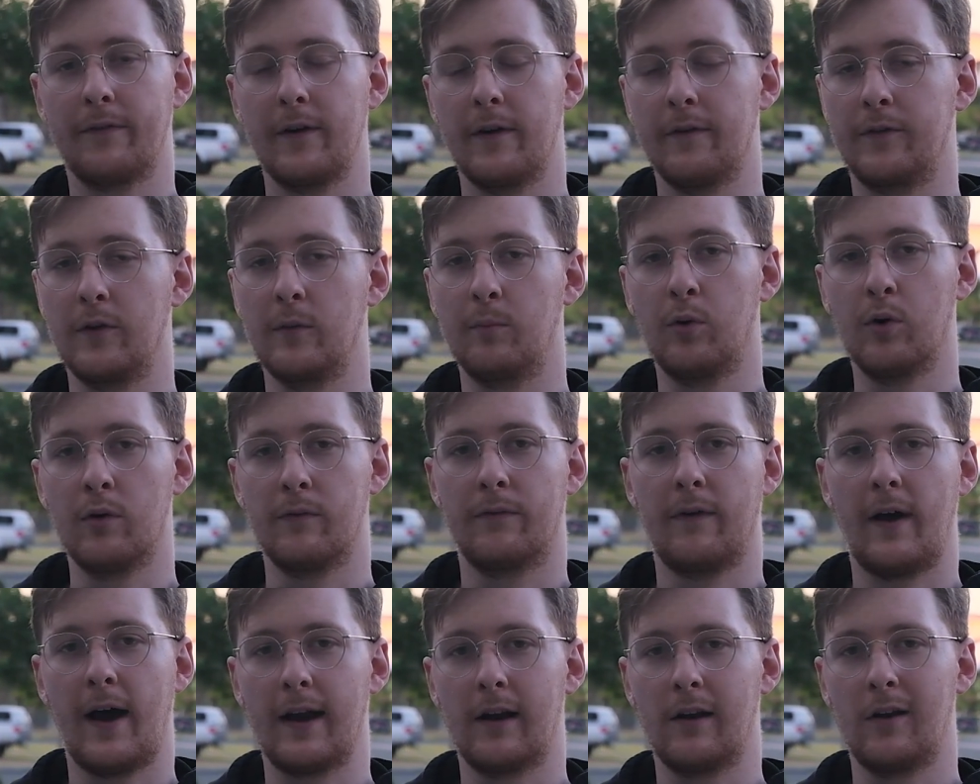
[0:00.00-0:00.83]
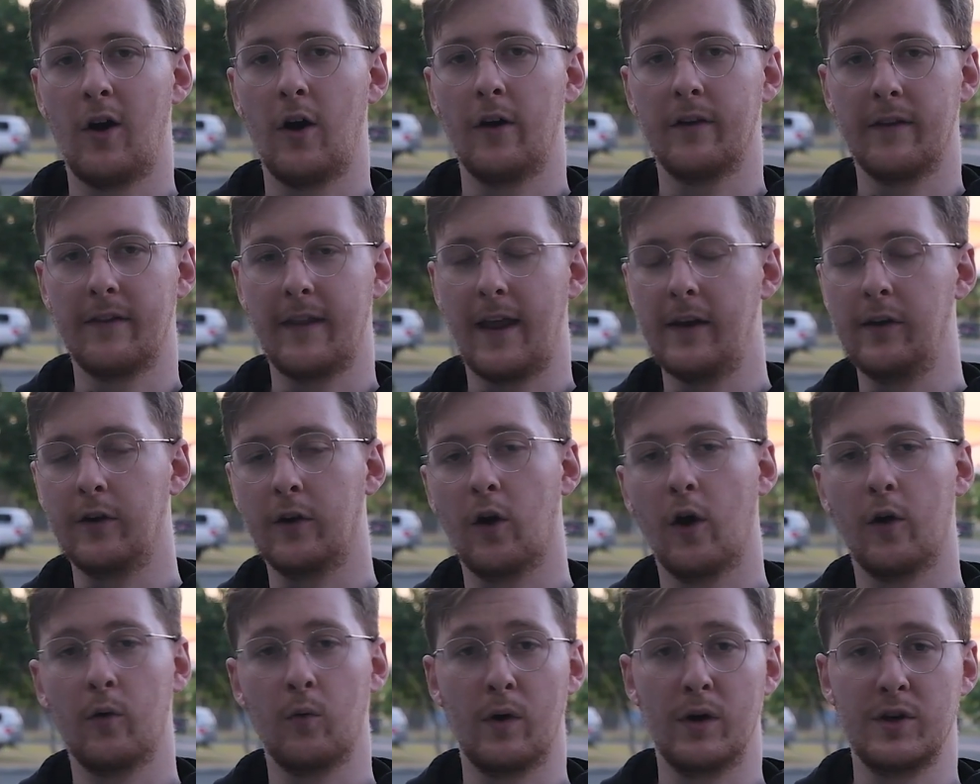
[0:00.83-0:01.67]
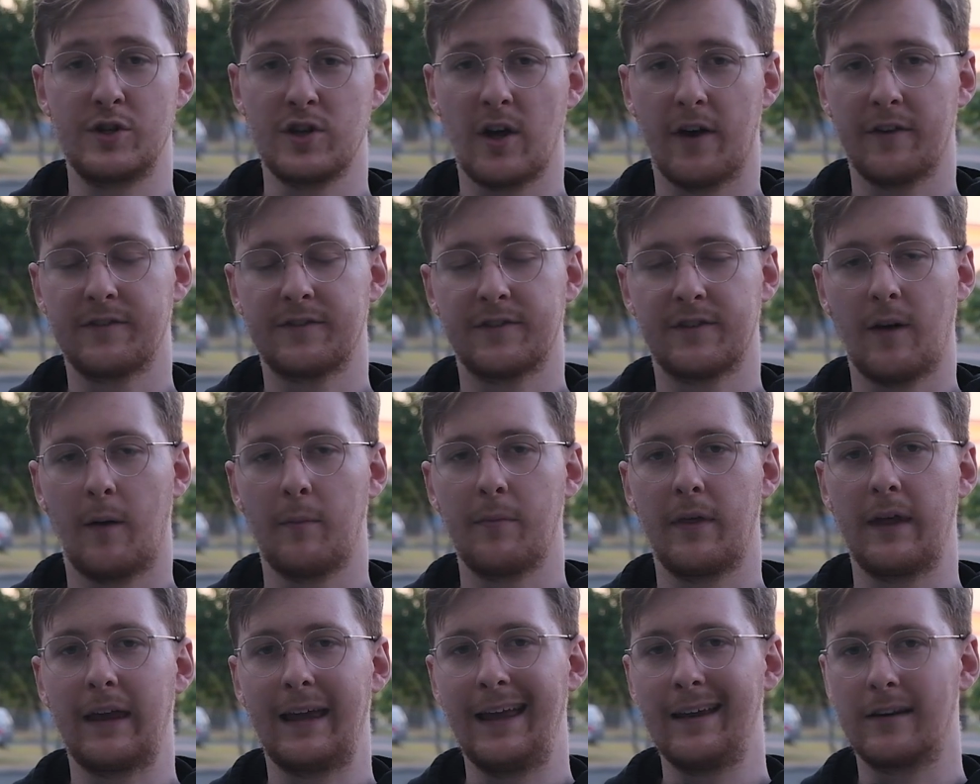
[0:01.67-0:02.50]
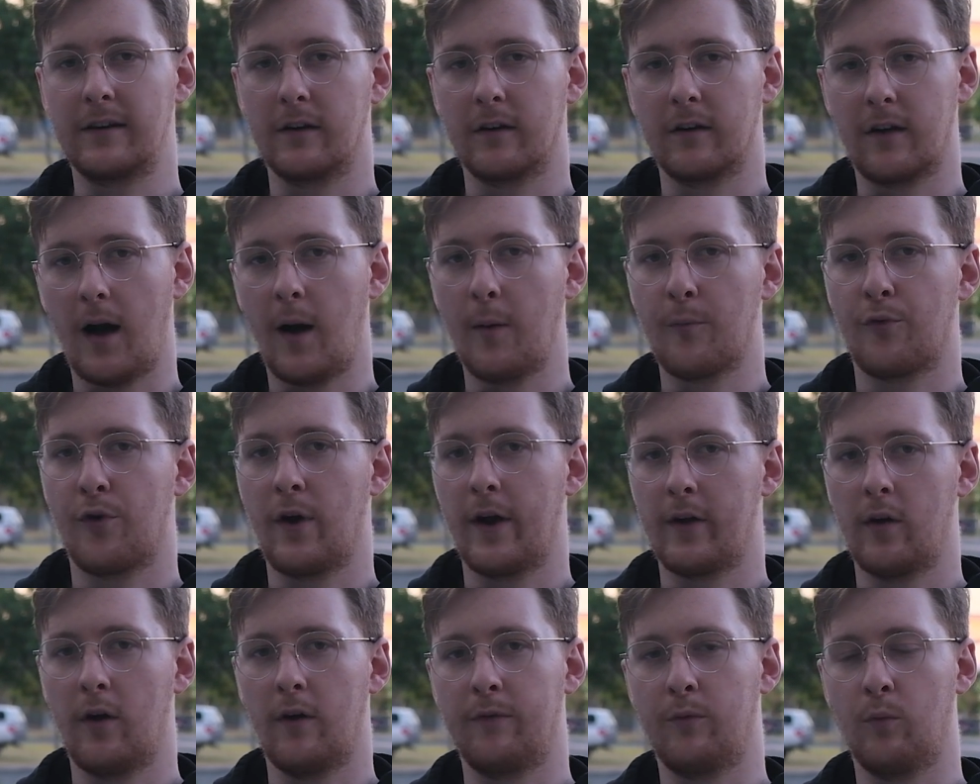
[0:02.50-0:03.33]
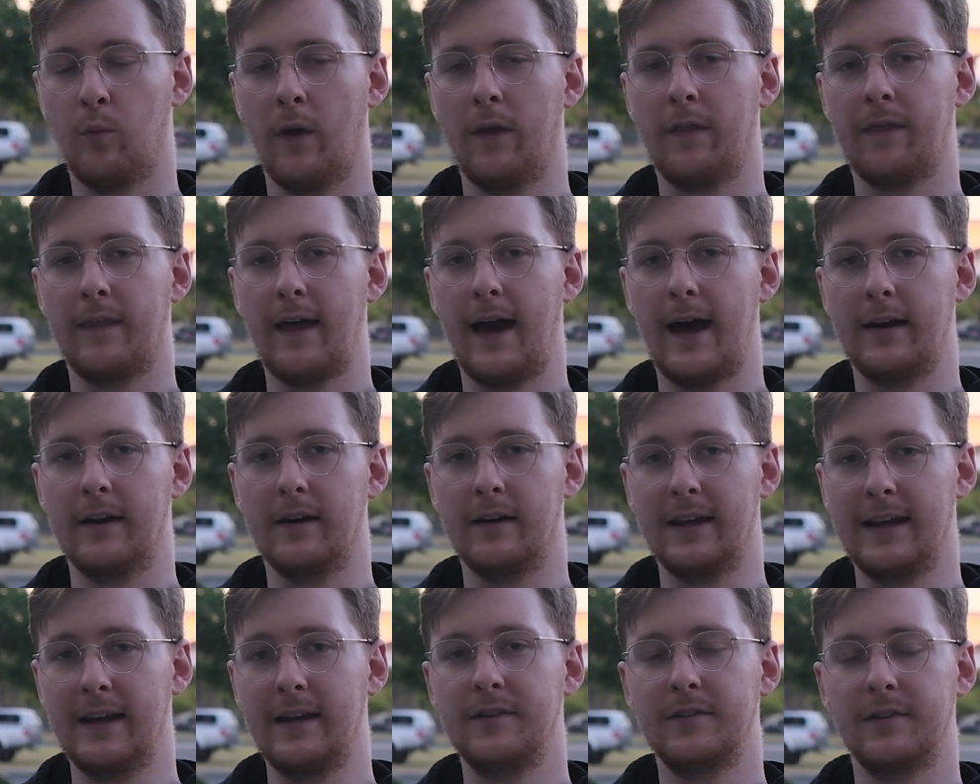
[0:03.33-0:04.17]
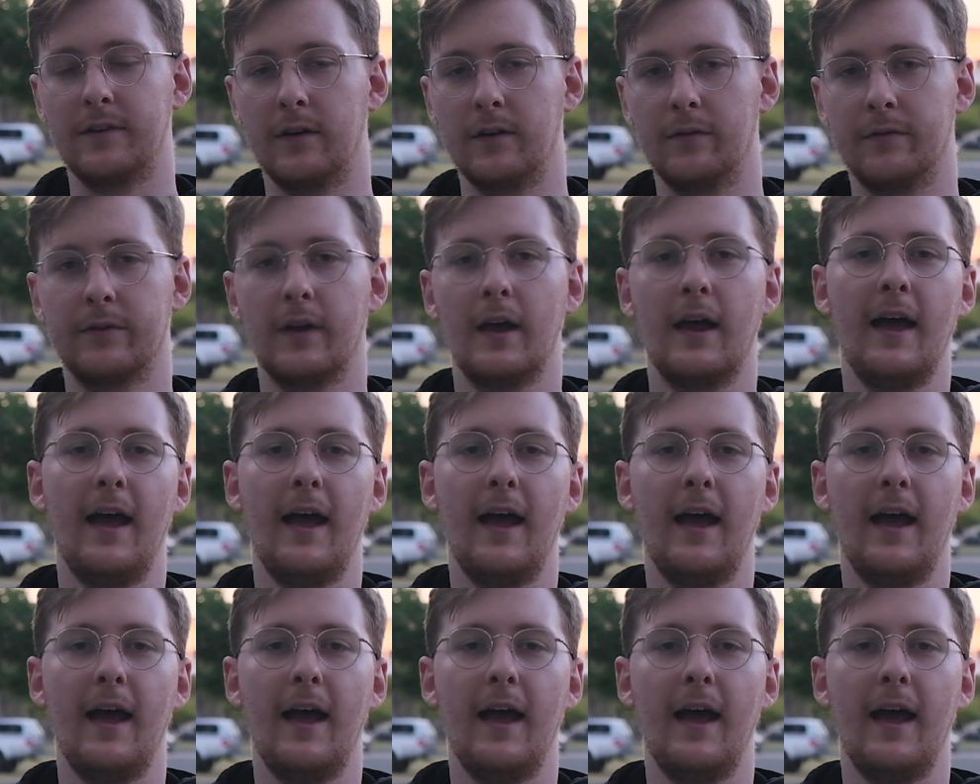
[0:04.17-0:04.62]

If you put vinyl on and then you go to adjust something, it can come right off with that adhesive,